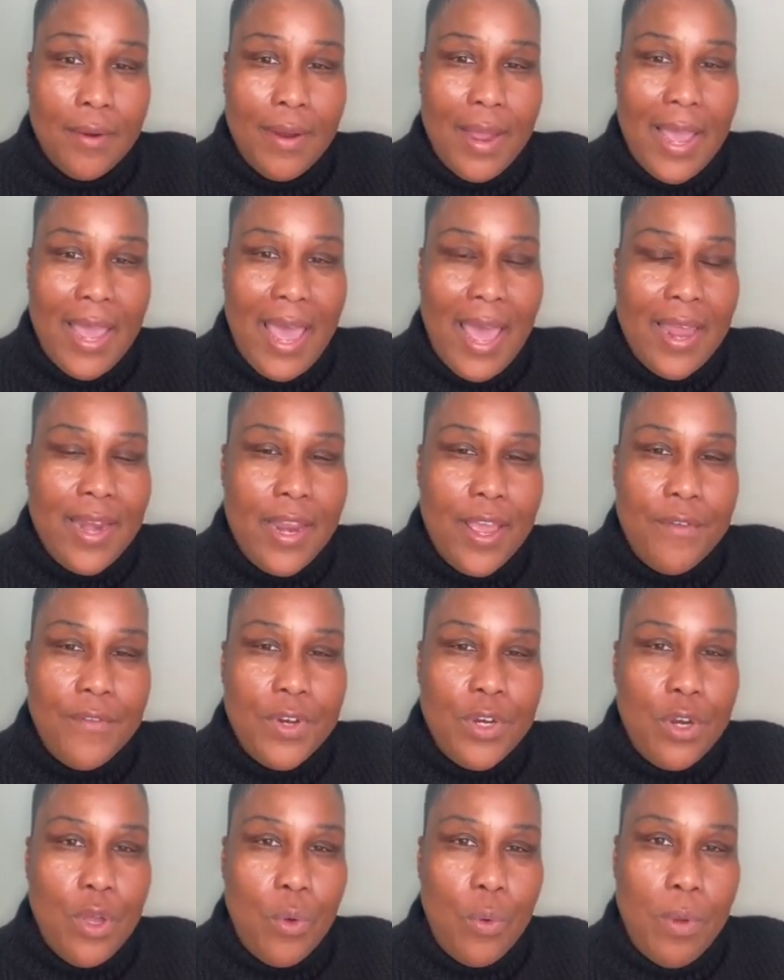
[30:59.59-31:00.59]
Right, I
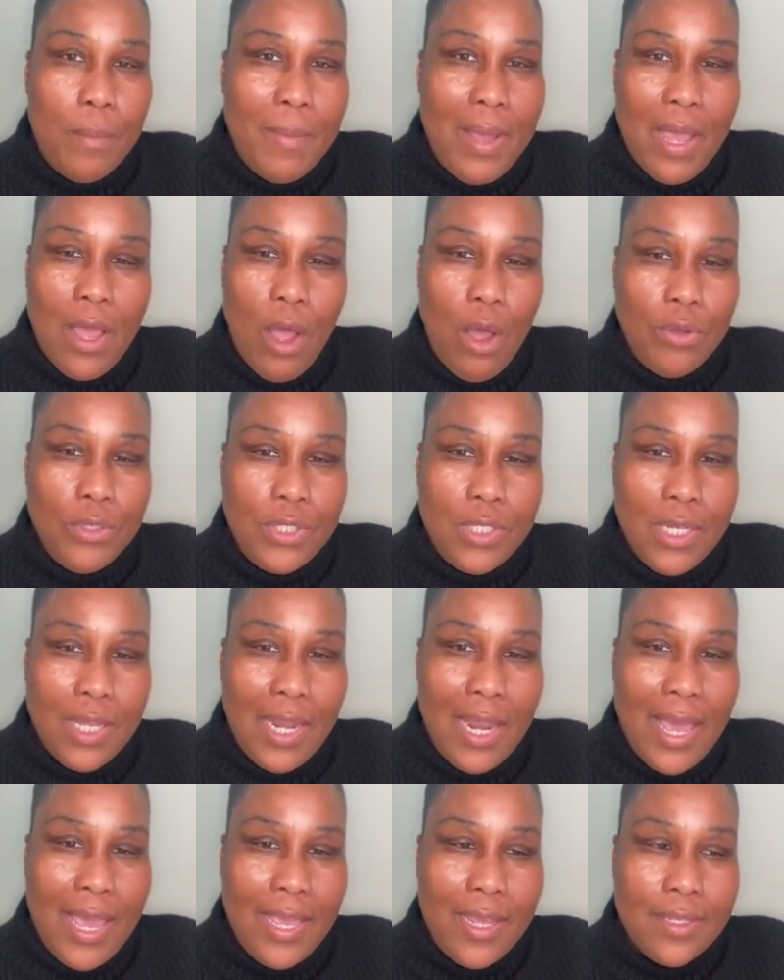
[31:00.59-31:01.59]
never know what my
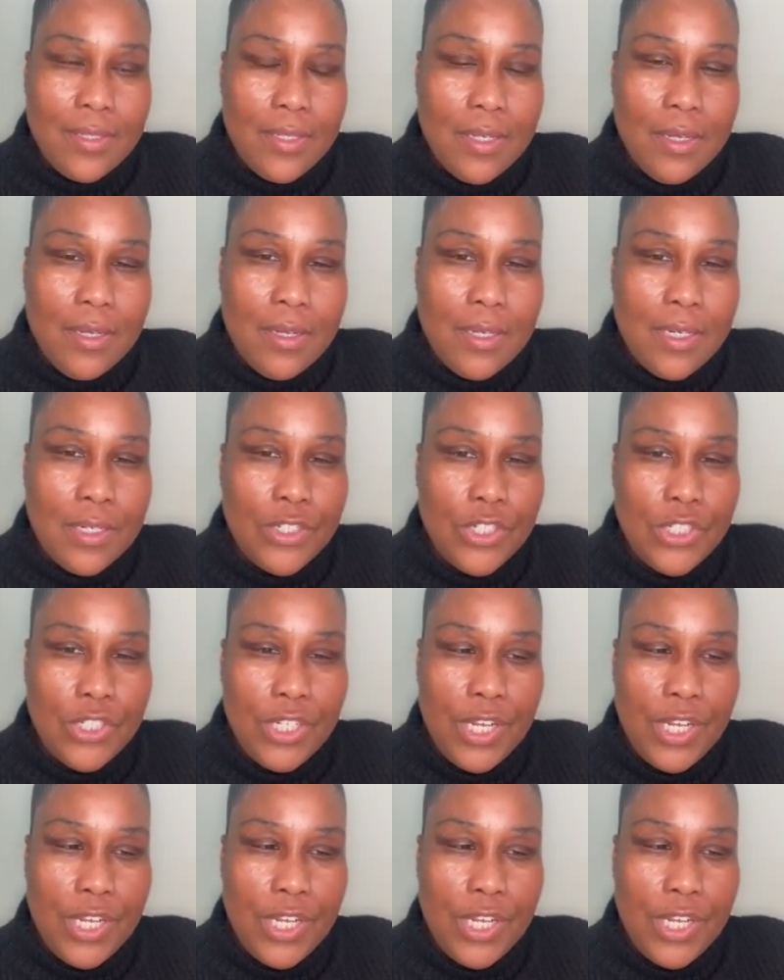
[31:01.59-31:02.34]
coaching clients are going to